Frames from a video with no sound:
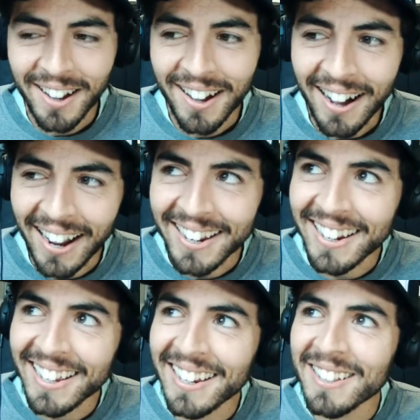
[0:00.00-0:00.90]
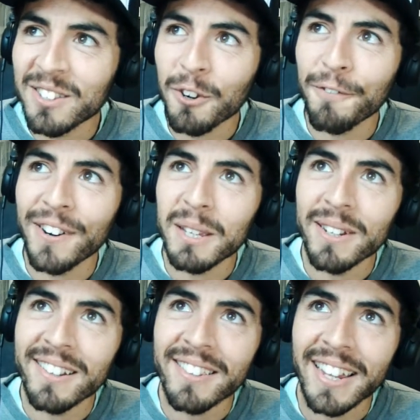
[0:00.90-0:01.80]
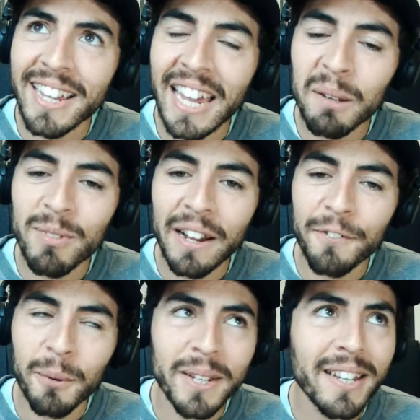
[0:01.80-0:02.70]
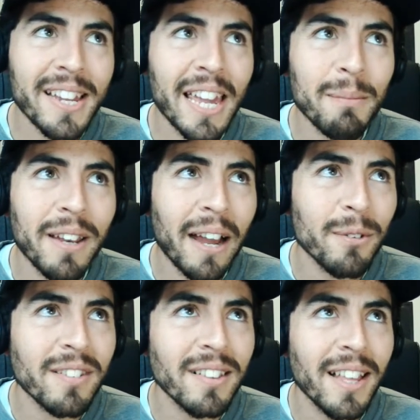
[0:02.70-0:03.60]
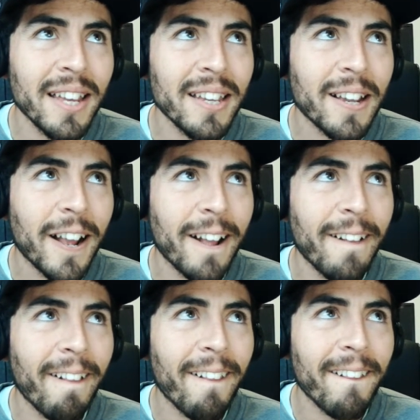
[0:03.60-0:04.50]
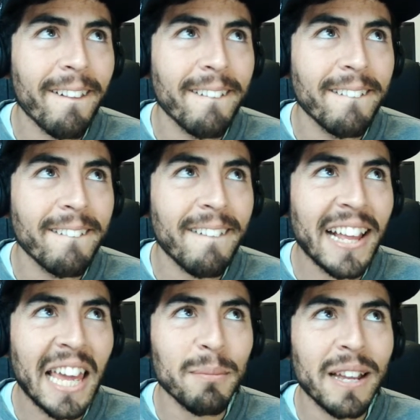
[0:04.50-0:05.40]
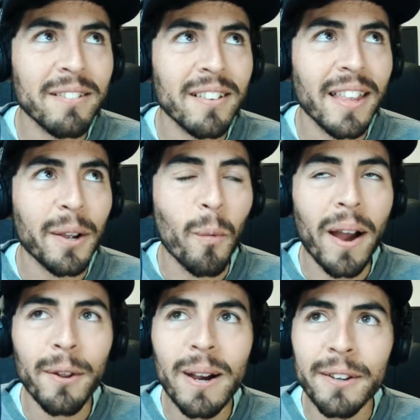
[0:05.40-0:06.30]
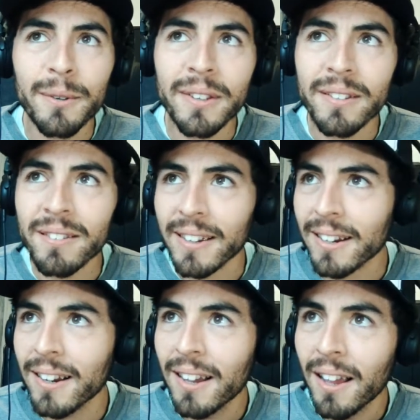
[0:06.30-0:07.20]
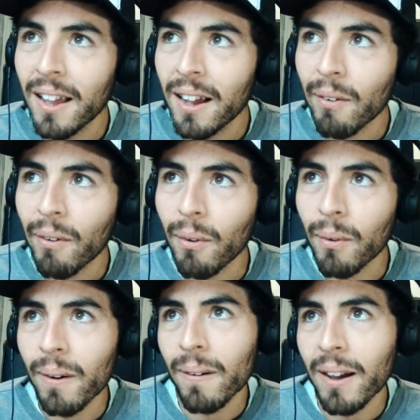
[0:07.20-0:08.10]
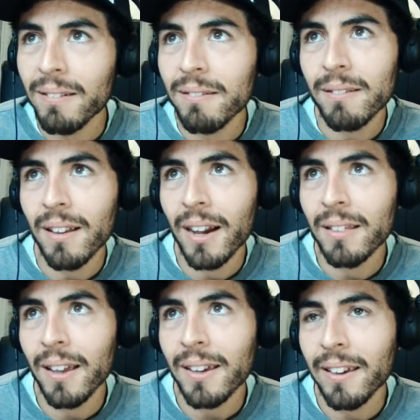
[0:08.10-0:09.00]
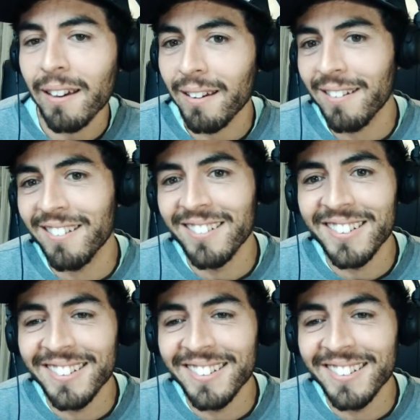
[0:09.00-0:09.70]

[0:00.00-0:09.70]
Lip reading: And it's so funny because it came down for me. It came down to like, why do I do this? Like, well, I like it, and